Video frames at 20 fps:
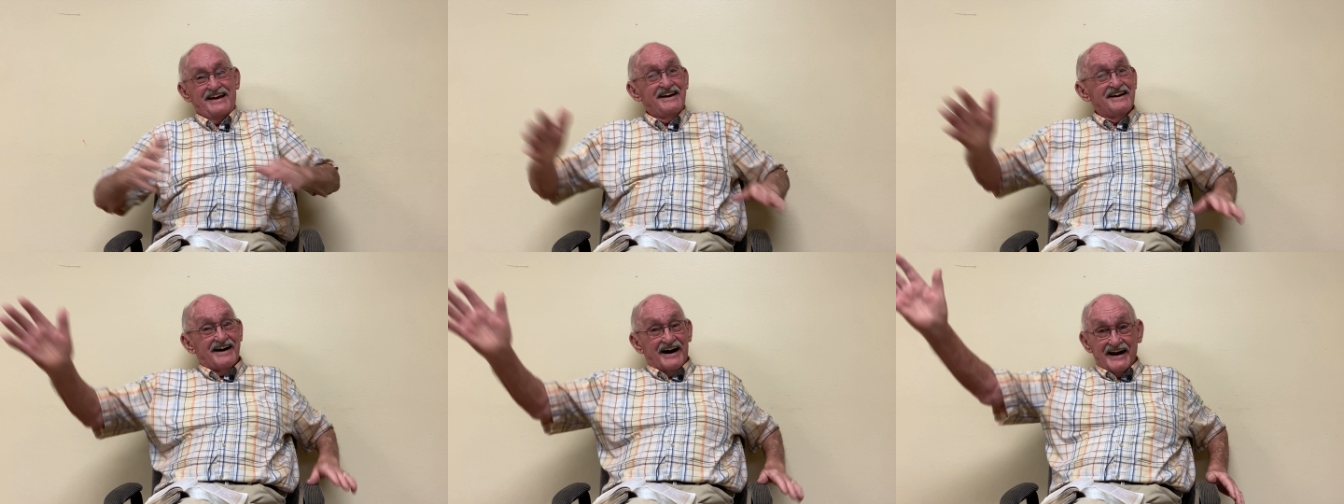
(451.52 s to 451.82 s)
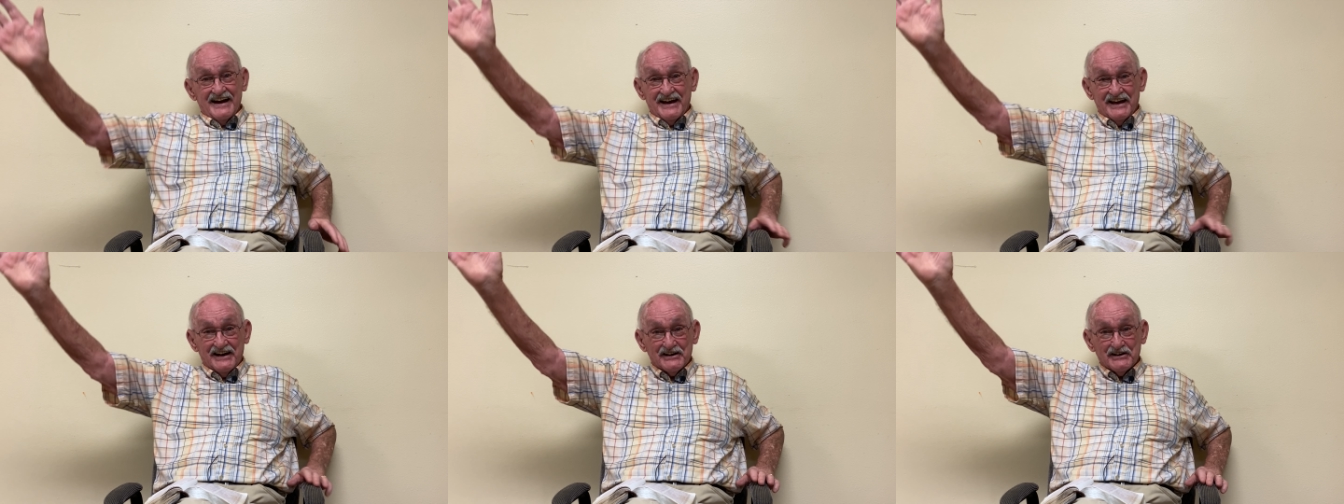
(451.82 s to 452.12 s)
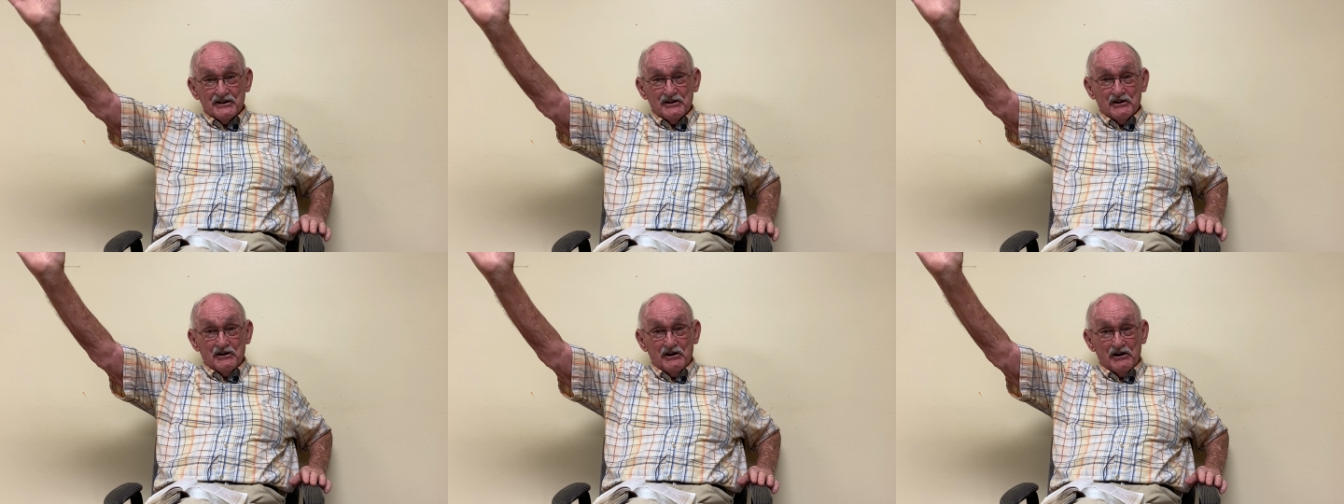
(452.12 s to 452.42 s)
I get to
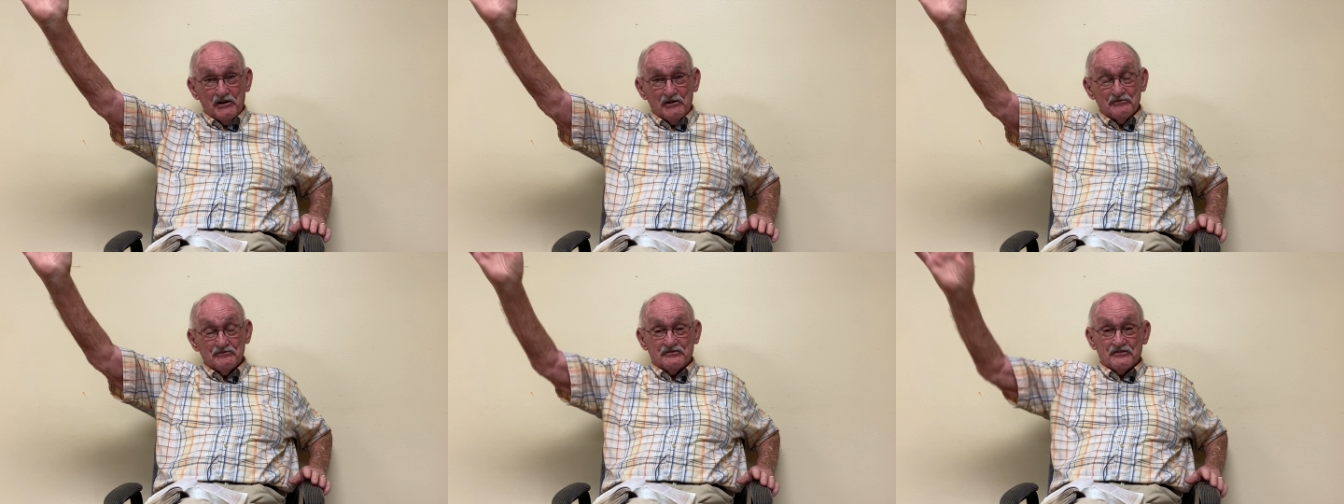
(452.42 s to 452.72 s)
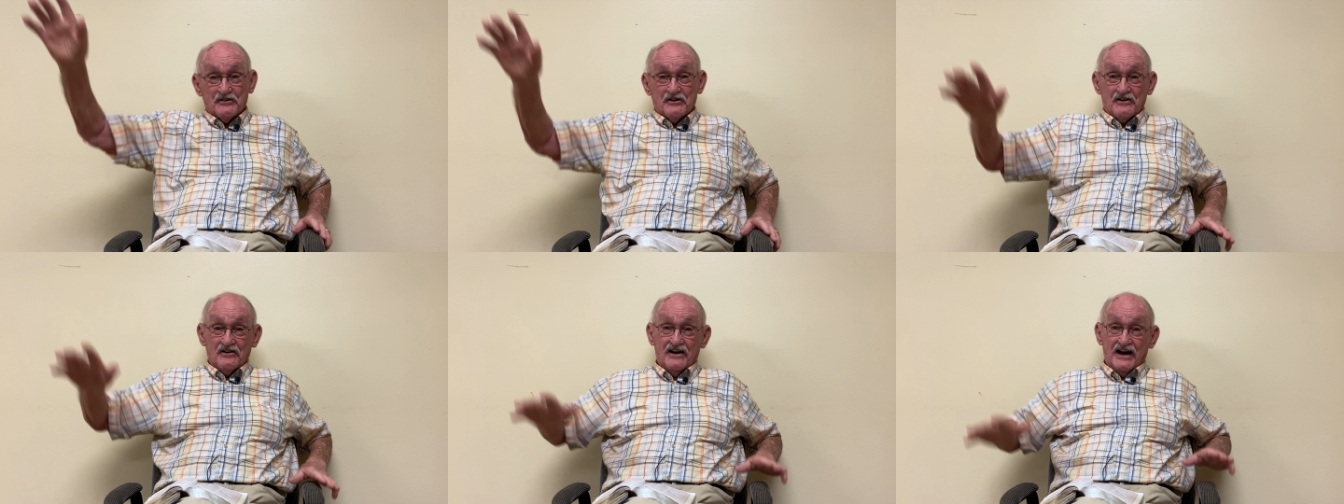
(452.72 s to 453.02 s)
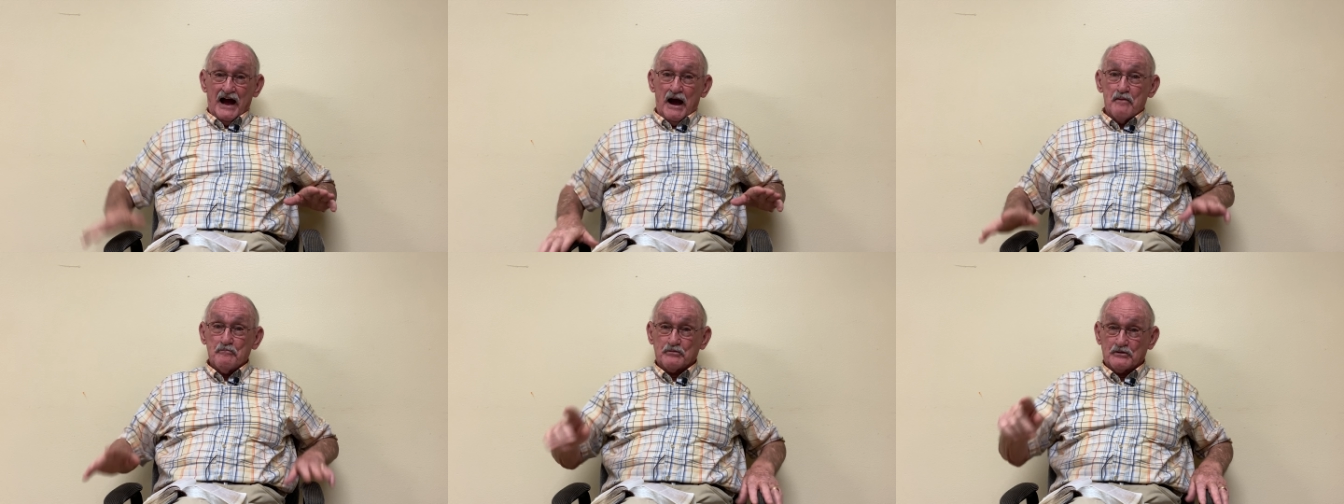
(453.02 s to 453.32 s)
go home for
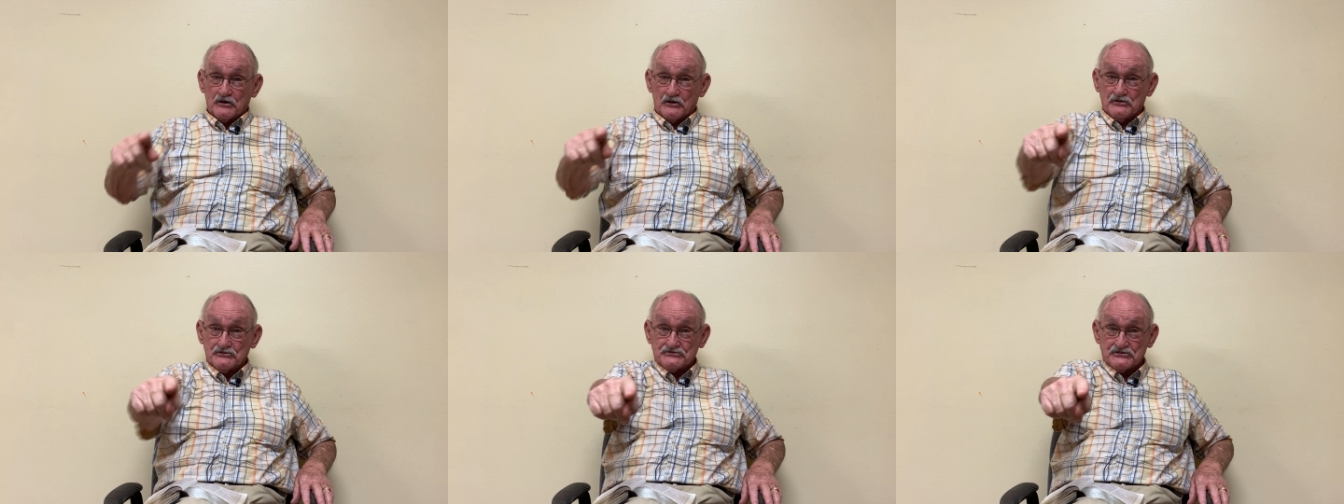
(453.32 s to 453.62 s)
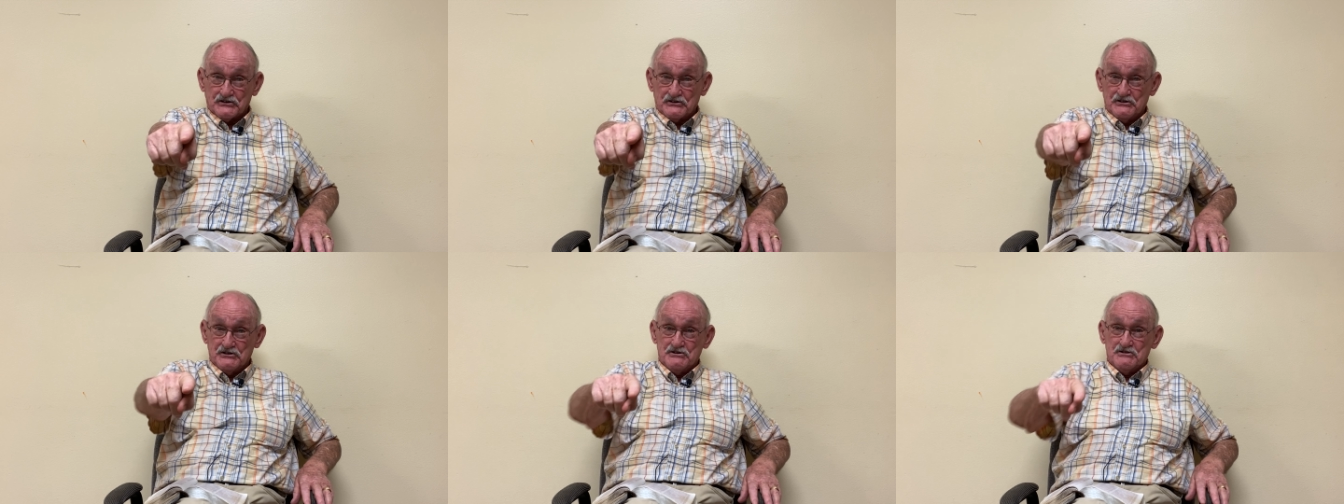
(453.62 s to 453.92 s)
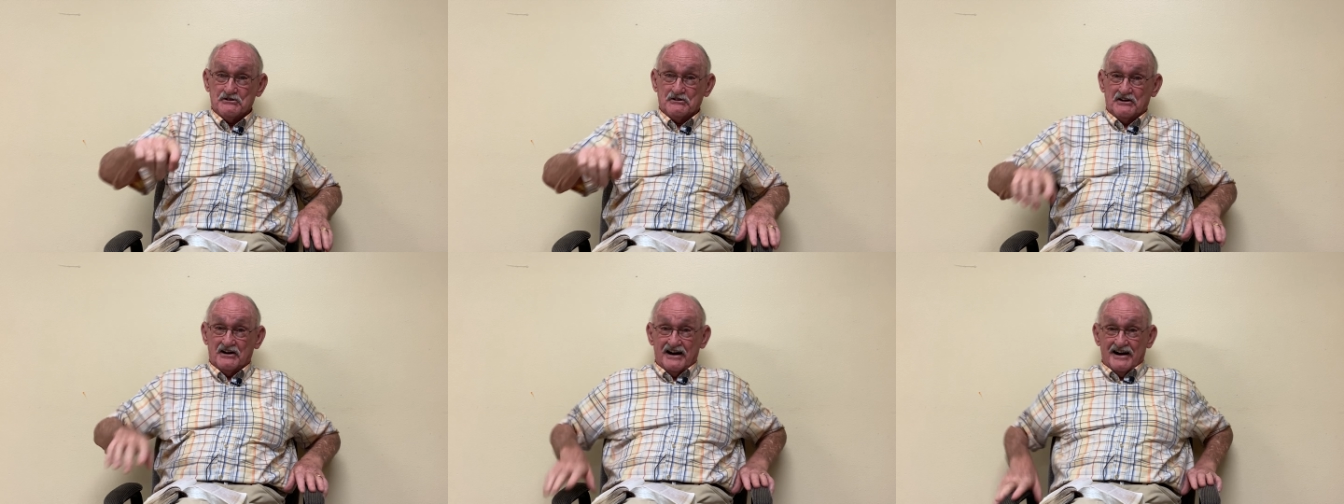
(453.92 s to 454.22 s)
long. I'm closer than
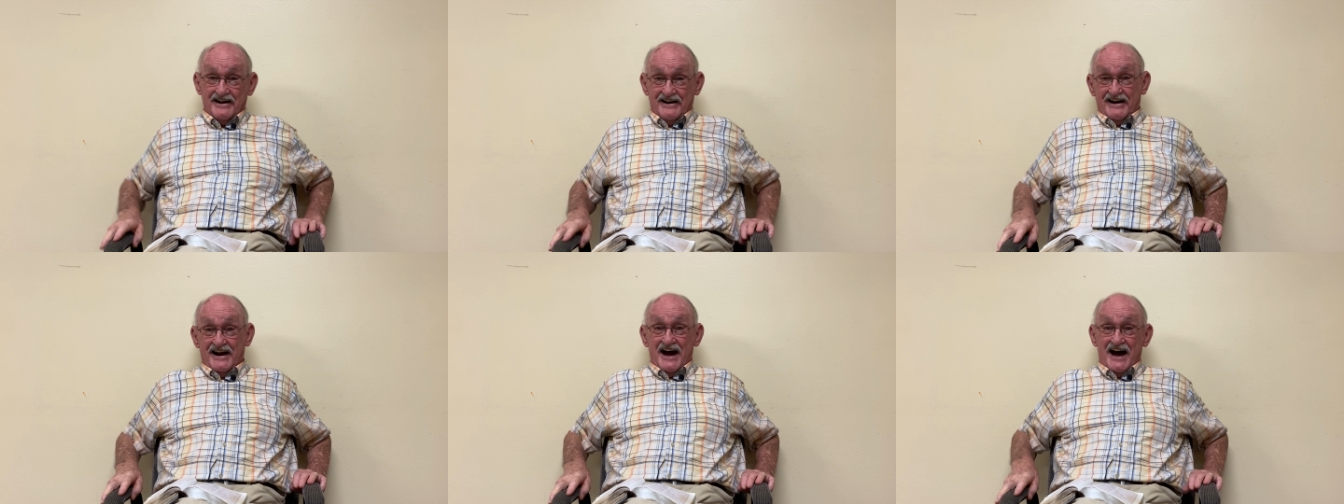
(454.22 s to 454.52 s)
you are.